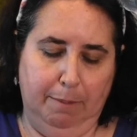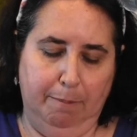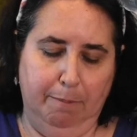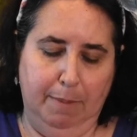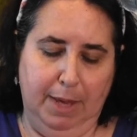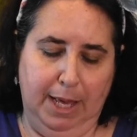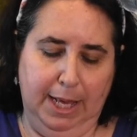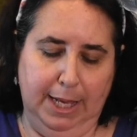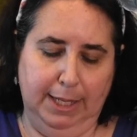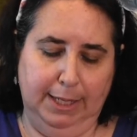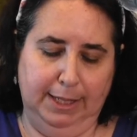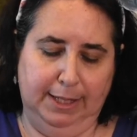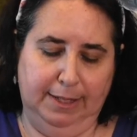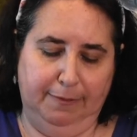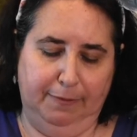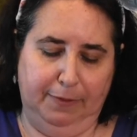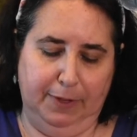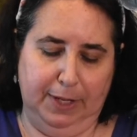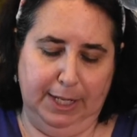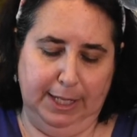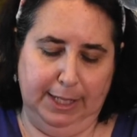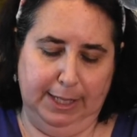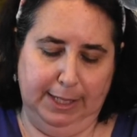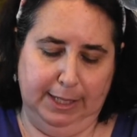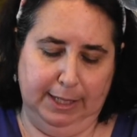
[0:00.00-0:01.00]
Ms.
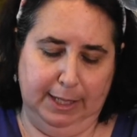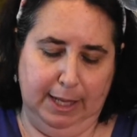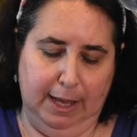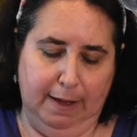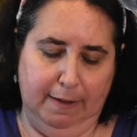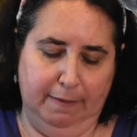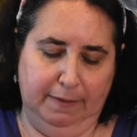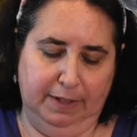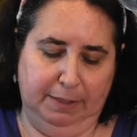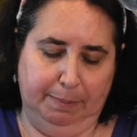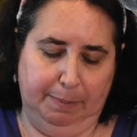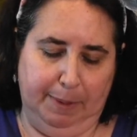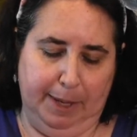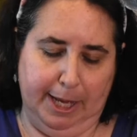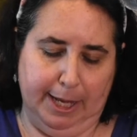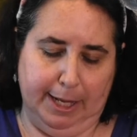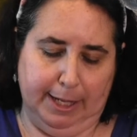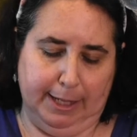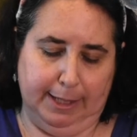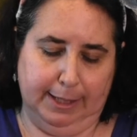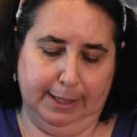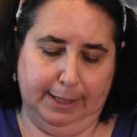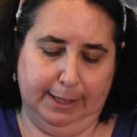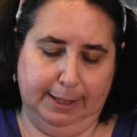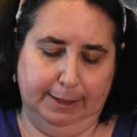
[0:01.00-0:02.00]
Fizz Loves
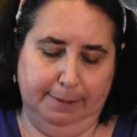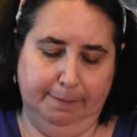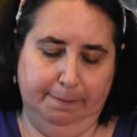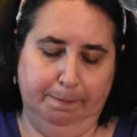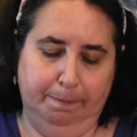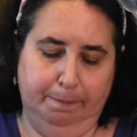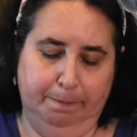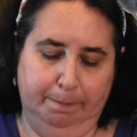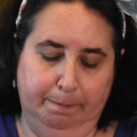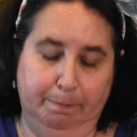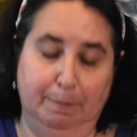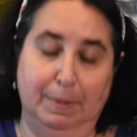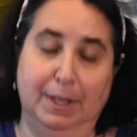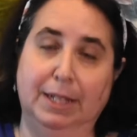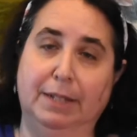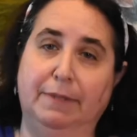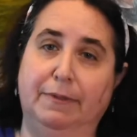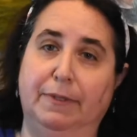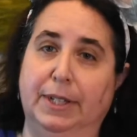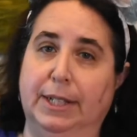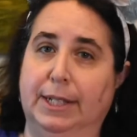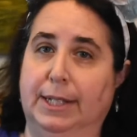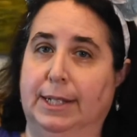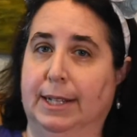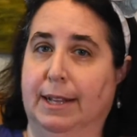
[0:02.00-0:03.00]
Pins. Ms.
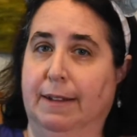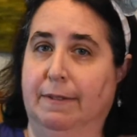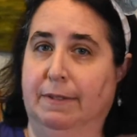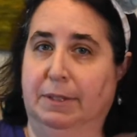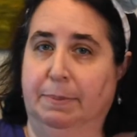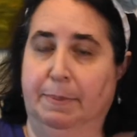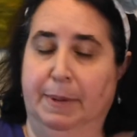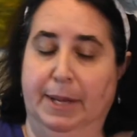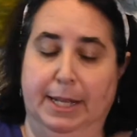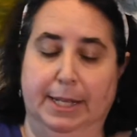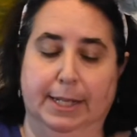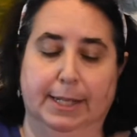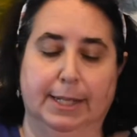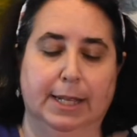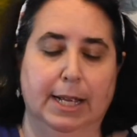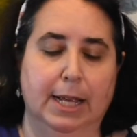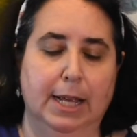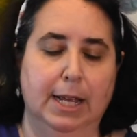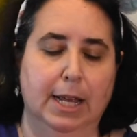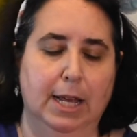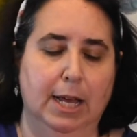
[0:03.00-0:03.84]
Fizz Loves Pins.